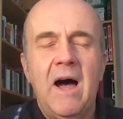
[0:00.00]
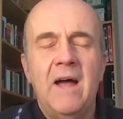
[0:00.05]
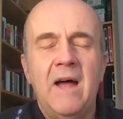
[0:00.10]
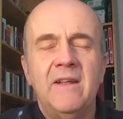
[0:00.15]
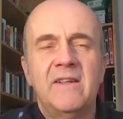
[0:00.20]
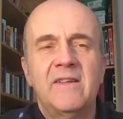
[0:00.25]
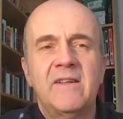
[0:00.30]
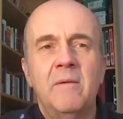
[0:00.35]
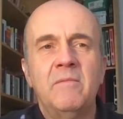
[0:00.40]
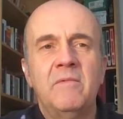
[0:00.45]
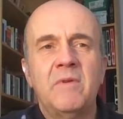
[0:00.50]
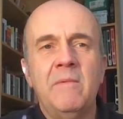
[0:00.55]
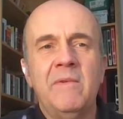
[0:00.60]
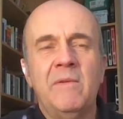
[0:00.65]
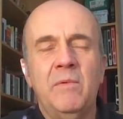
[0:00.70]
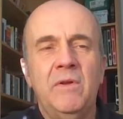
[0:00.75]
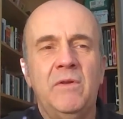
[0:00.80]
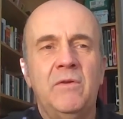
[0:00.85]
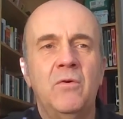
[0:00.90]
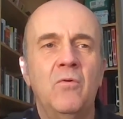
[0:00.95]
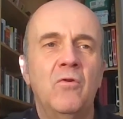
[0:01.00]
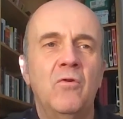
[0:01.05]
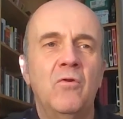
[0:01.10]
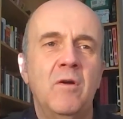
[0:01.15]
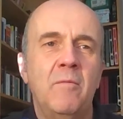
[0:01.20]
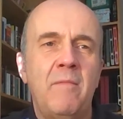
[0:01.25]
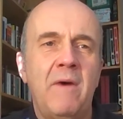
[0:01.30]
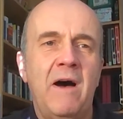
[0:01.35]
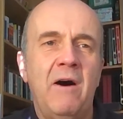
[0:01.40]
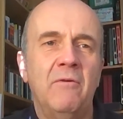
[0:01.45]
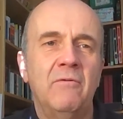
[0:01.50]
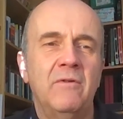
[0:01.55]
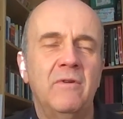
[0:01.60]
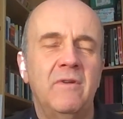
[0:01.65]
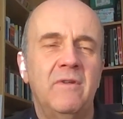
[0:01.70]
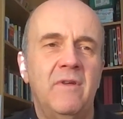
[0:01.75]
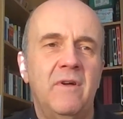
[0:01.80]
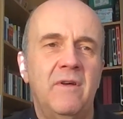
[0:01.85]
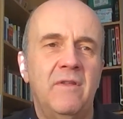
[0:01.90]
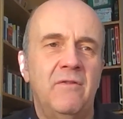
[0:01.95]
And sometimes we talk about
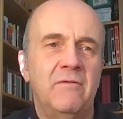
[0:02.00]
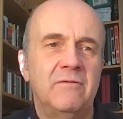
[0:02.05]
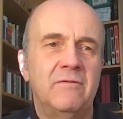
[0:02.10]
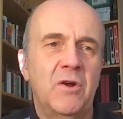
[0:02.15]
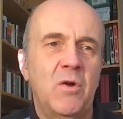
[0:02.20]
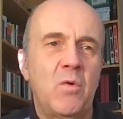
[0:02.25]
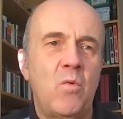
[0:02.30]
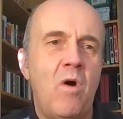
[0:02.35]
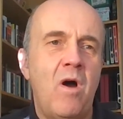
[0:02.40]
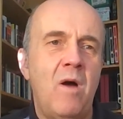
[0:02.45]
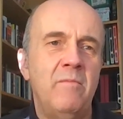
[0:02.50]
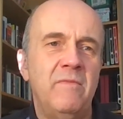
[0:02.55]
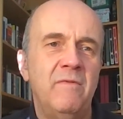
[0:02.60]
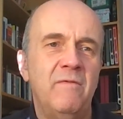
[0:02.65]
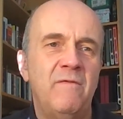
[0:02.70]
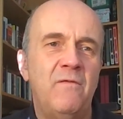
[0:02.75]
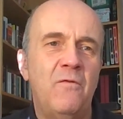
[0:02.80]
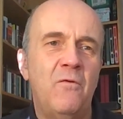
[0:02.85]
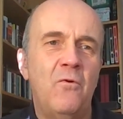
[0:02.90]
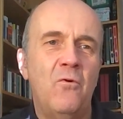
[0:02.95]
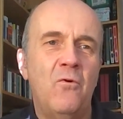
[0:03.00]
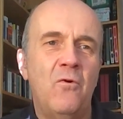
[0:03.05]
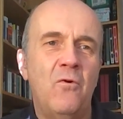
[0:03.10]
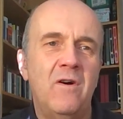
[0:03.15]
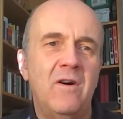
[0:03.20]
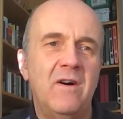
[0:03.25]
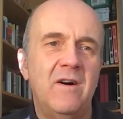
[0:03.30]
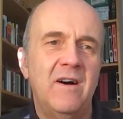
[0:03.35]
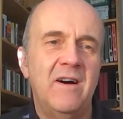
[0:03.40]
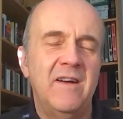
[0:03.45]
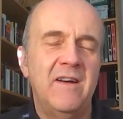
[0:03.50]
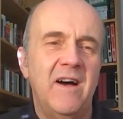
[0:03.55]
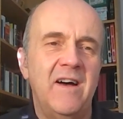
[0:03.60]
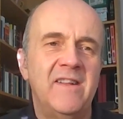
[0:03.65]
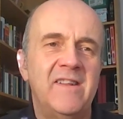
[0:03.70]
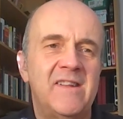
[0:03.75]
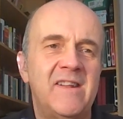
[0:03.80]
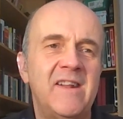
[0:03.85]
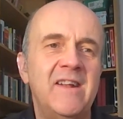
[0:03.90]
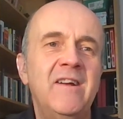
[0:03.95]
the requirement for
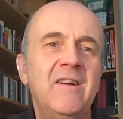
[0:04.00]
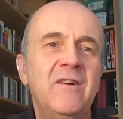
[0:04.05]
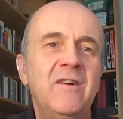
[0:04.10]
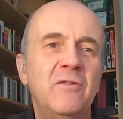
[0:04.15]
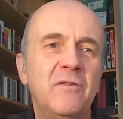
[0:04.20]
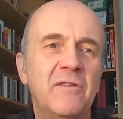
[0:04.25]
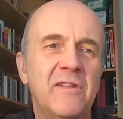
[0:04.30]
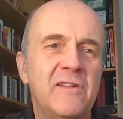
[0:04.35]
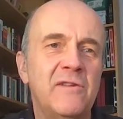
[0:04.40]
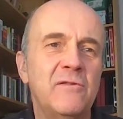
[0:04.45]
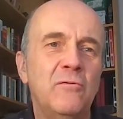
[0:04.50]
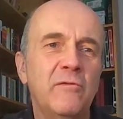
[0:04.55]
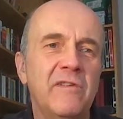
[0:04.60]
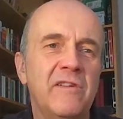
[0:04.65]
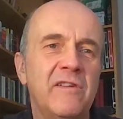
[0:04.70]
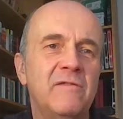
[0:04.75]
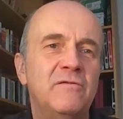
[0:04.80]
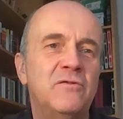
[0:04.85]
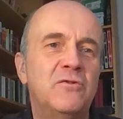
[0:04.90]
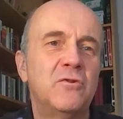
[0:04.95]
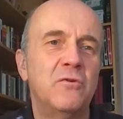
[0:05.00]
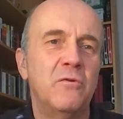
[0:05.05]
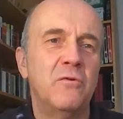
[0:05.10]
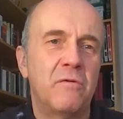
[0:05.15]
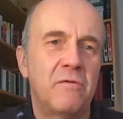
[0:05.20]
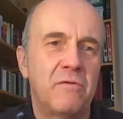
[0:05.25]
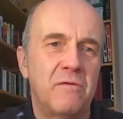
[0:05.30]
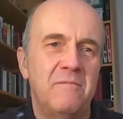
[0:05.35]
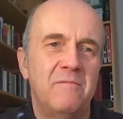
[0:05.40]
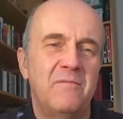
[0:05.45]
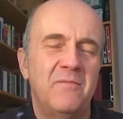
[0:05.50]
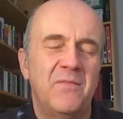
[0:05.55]
a single source of truth.